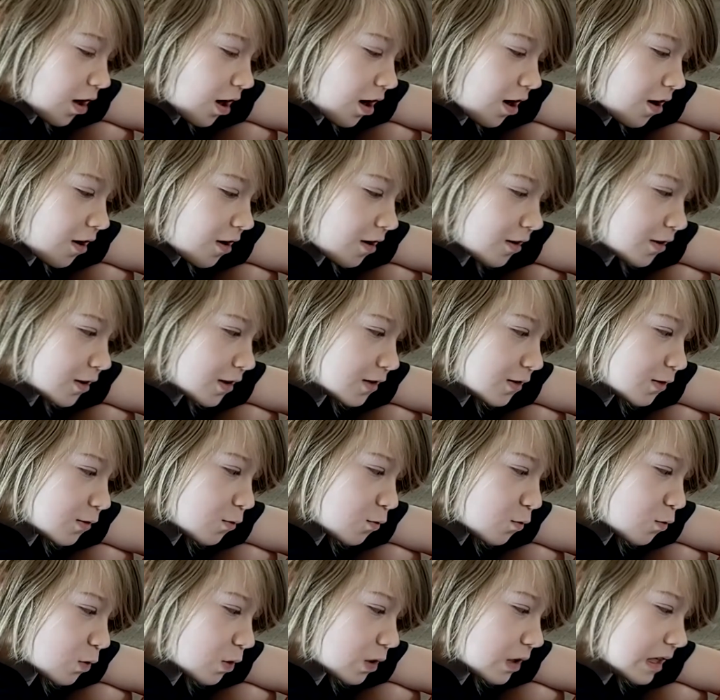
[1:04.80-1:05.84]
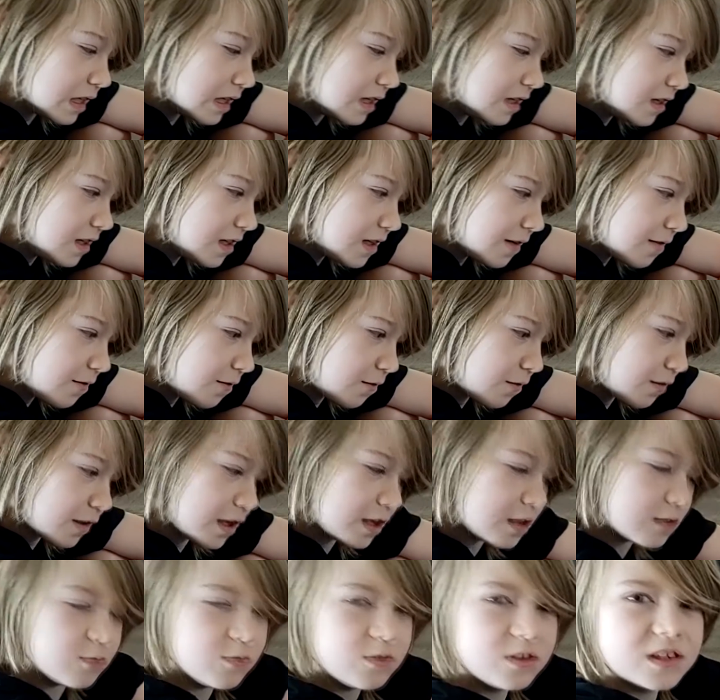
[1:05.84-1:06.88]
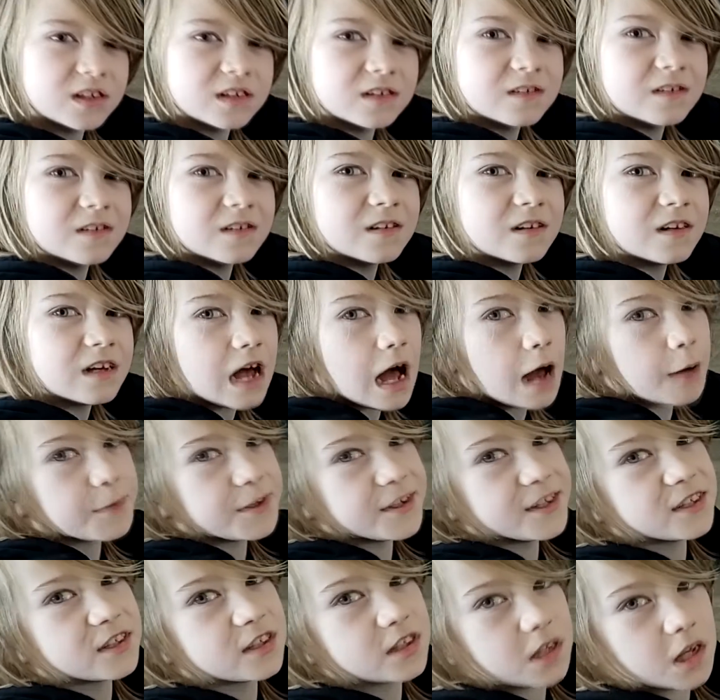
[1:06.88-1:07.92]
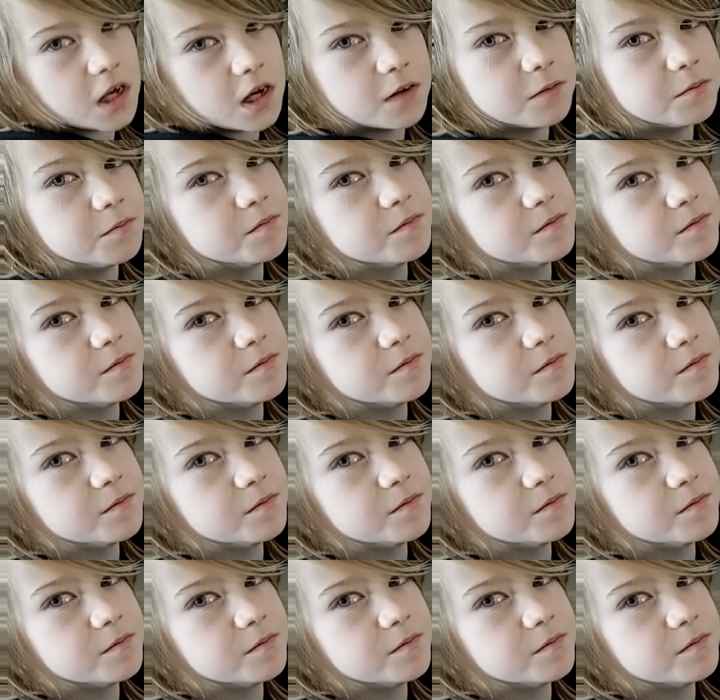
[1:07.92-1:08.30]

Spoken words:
all would float. I mean some.